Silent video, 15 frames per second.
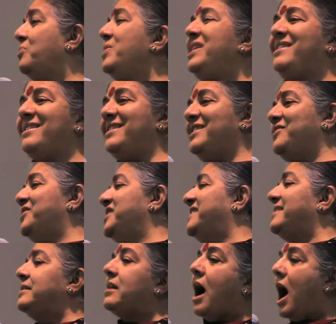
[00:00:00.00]
we didn't even
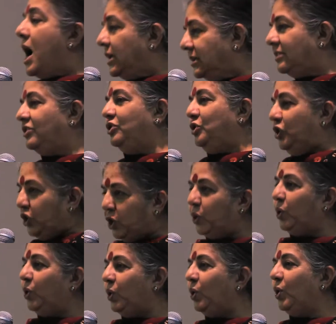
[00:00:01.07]
start to
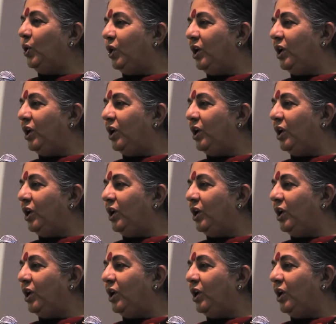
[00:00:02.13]
know